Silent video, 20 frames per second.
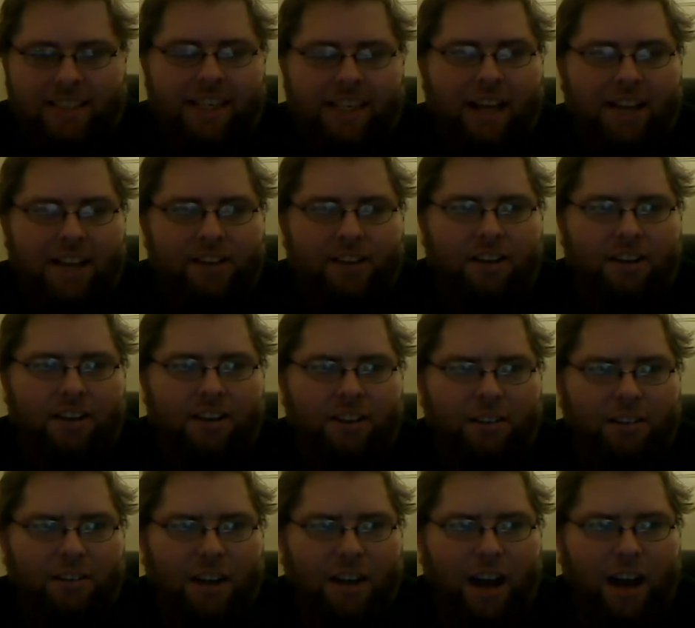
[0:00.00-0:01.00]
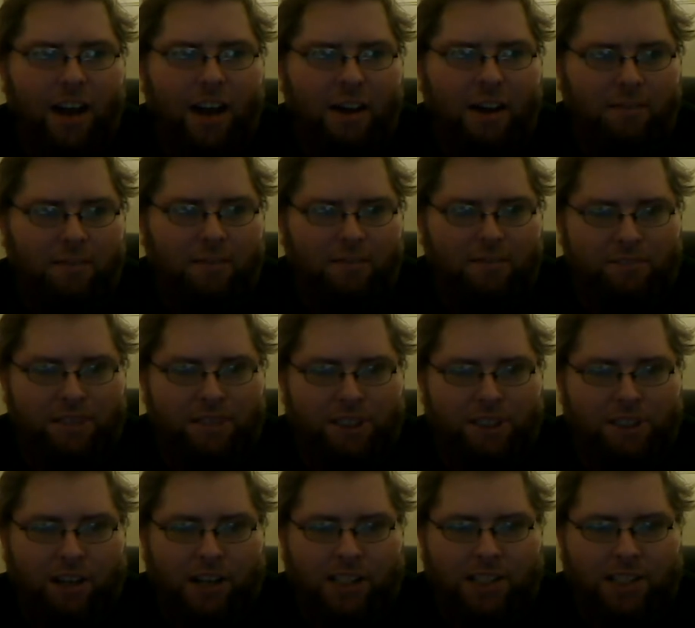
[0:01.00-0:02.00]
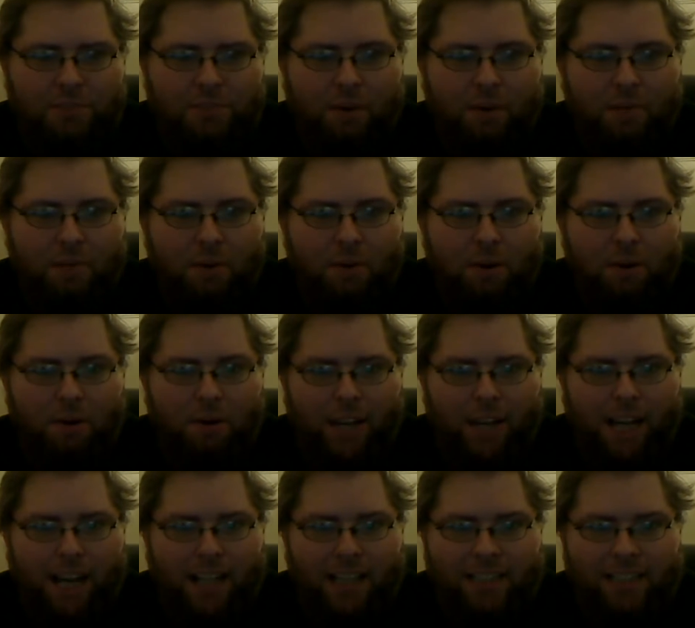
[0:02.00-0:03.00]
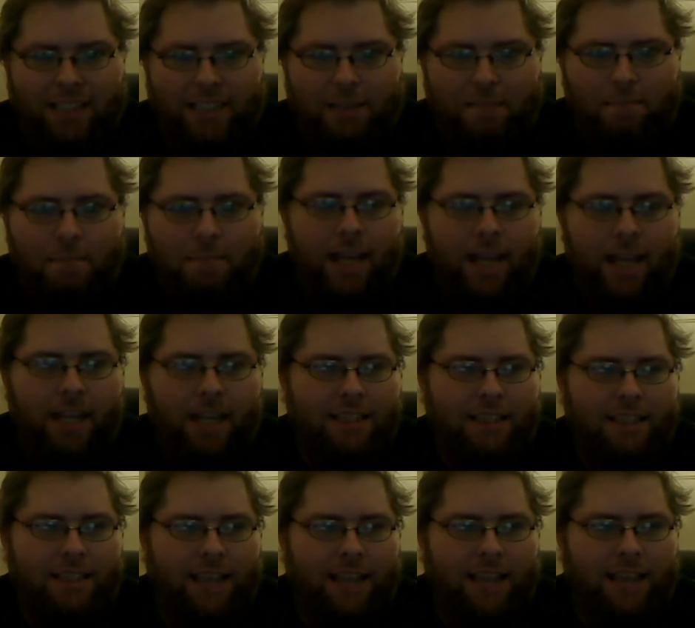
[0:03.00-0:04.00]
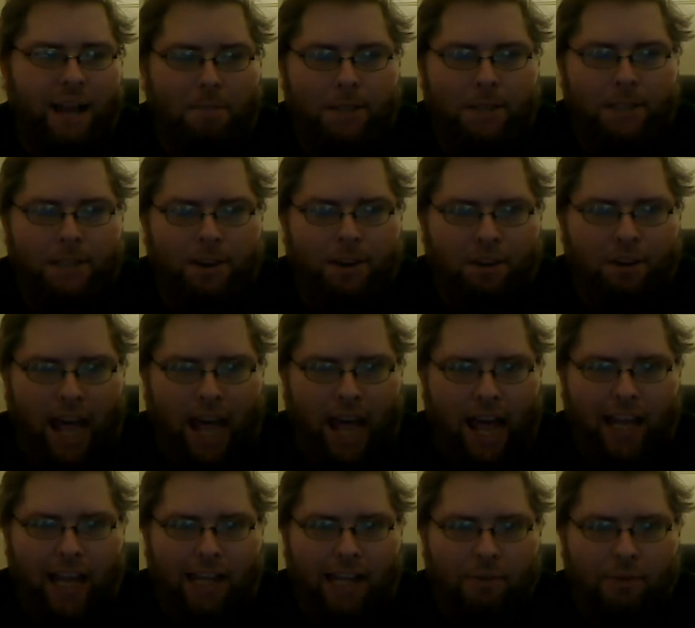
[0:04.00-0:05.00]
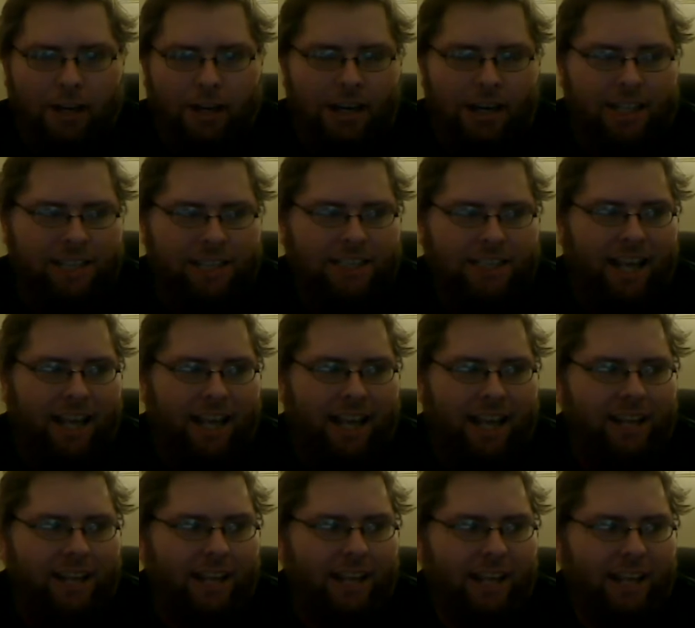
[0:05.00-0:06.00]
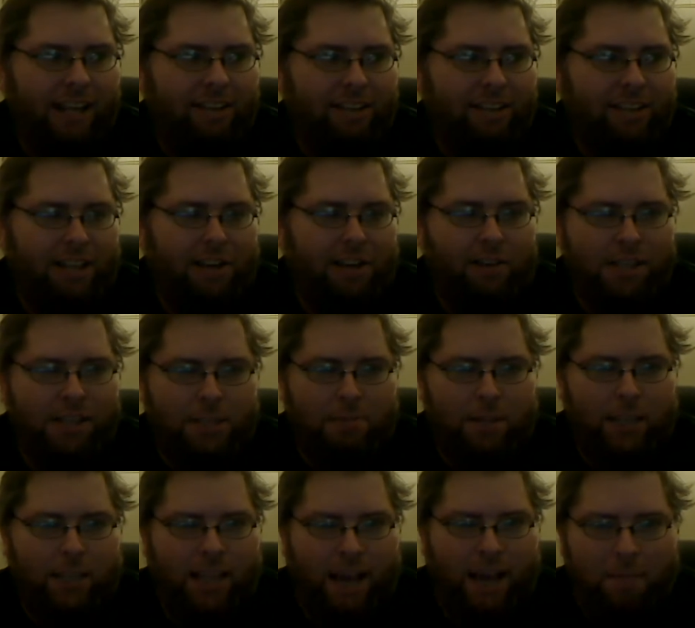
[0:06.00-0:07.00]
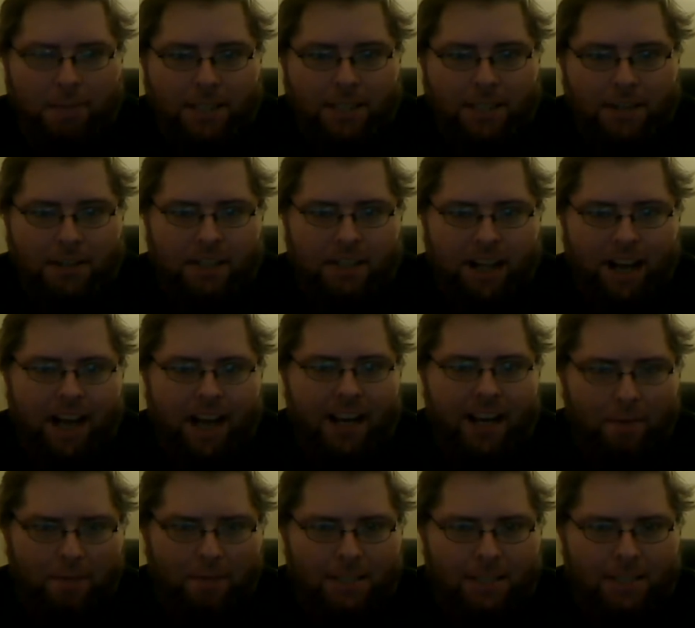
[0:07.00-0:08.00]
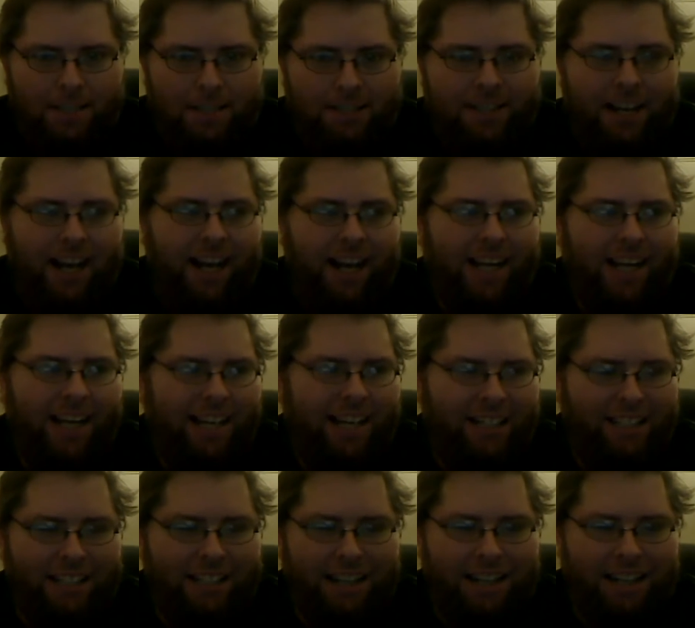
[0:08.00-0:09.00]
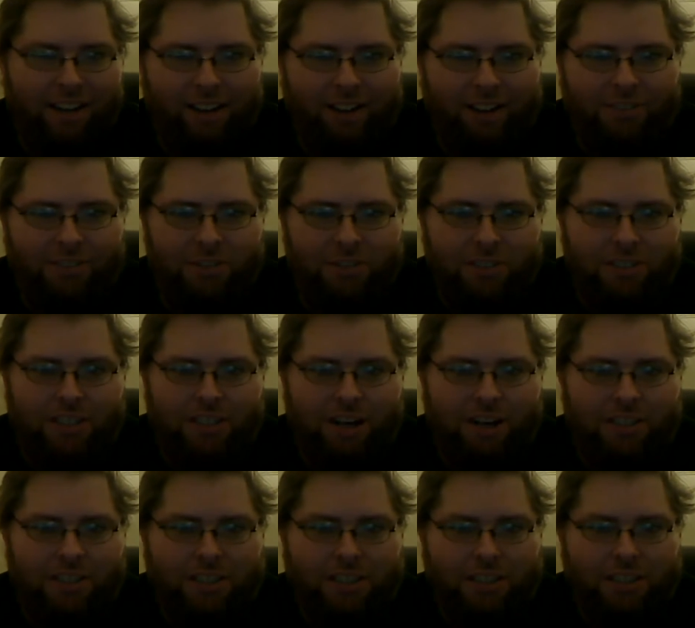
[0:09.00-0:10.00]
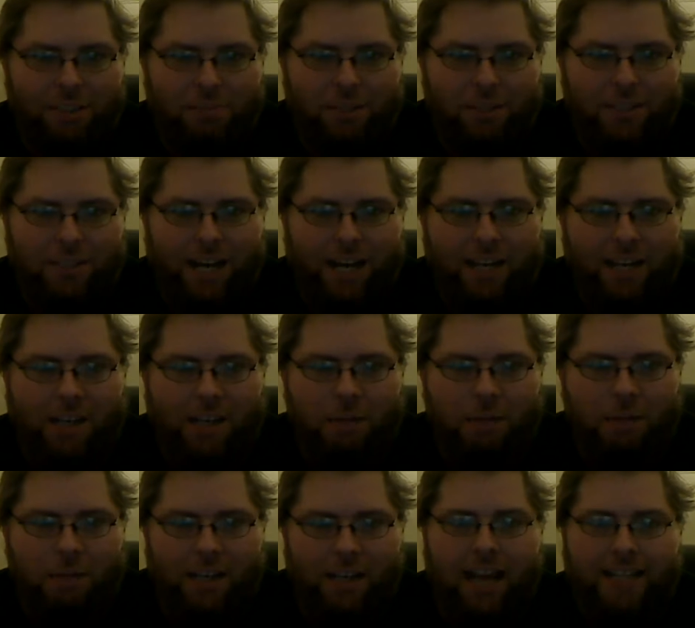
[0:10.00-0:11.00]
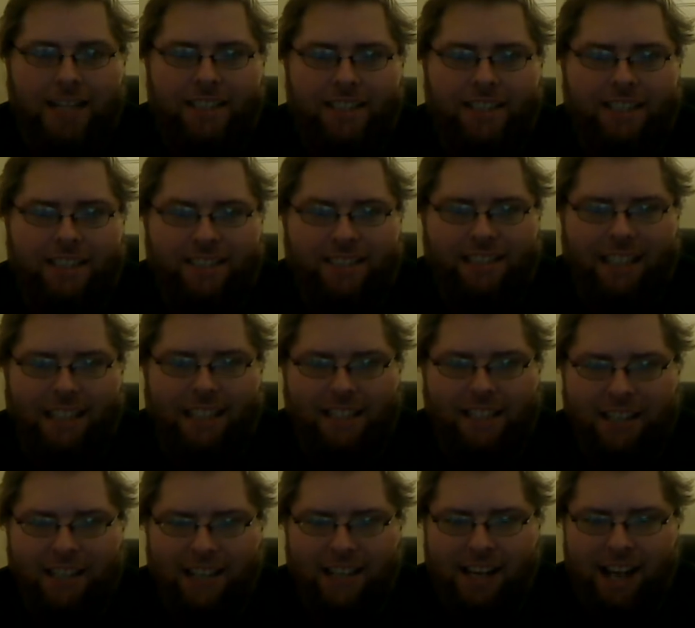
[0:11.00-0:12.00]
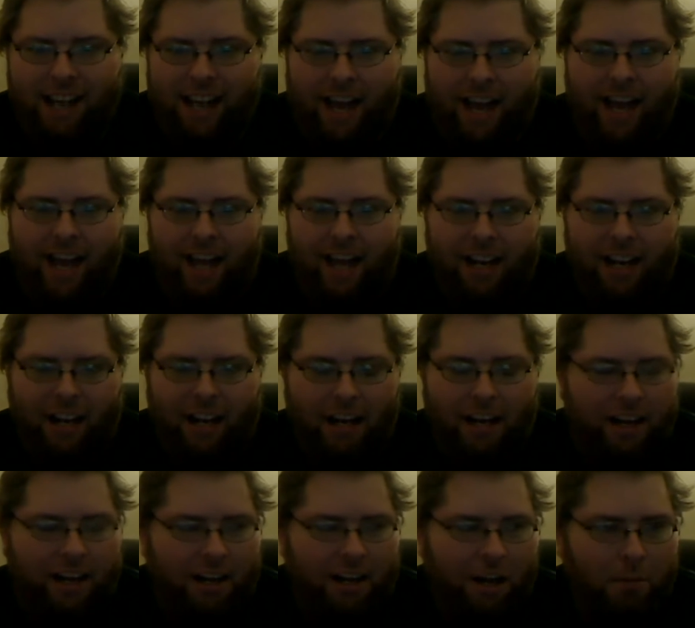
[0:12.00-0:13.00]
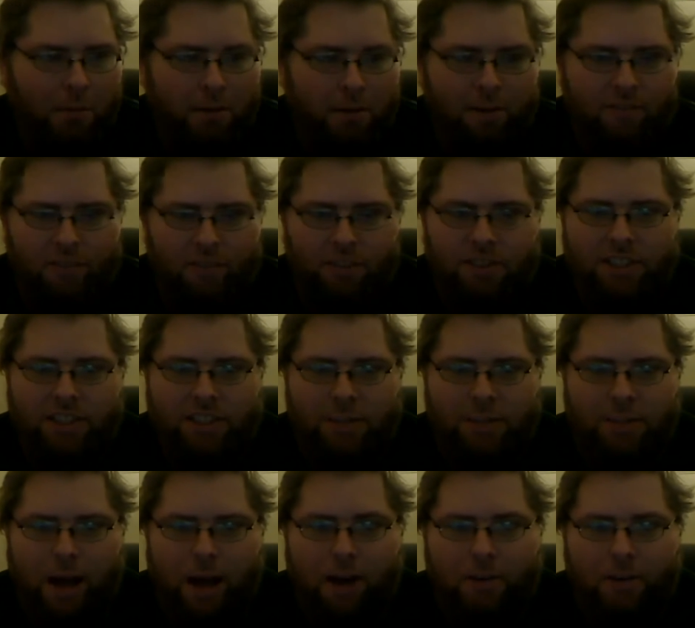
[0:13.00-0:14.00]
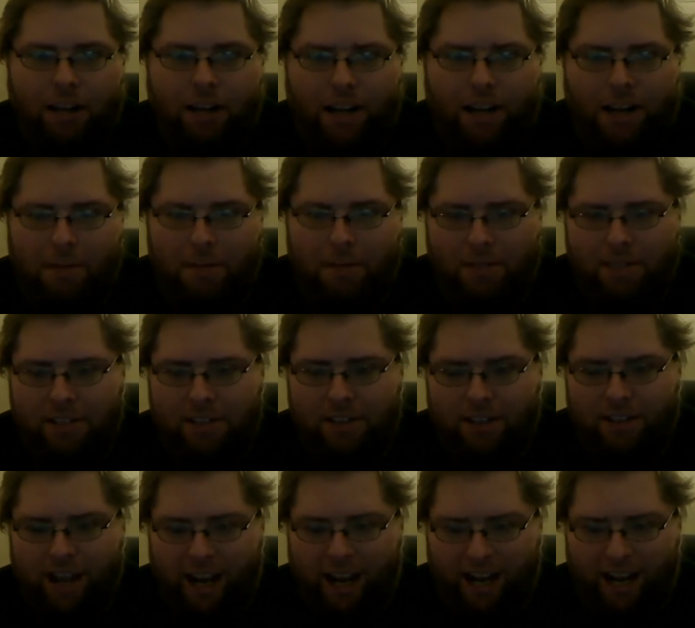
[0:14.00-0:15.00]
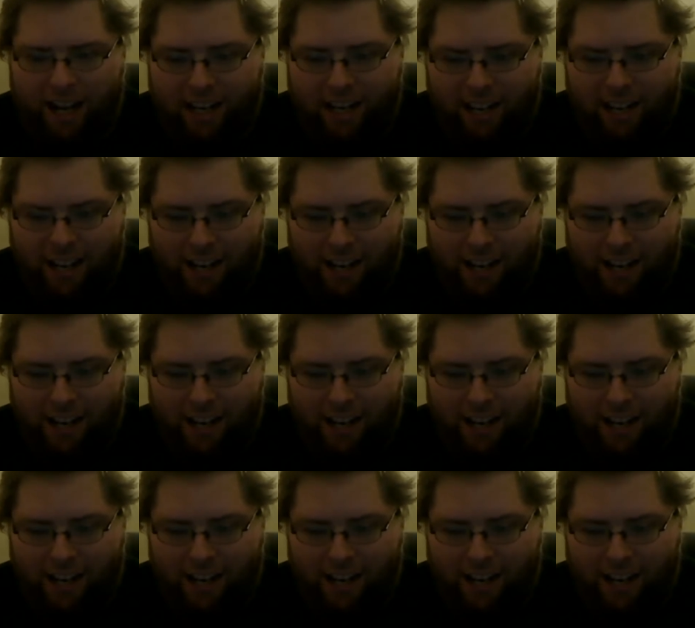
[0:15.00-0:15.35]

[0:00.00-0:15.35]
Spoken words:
another strange moment where we got this amazing episode 8, whereas like it used to always be the episode 9, and those are still spectacular. But last season had Oberyn versus the Mountain on episode 8,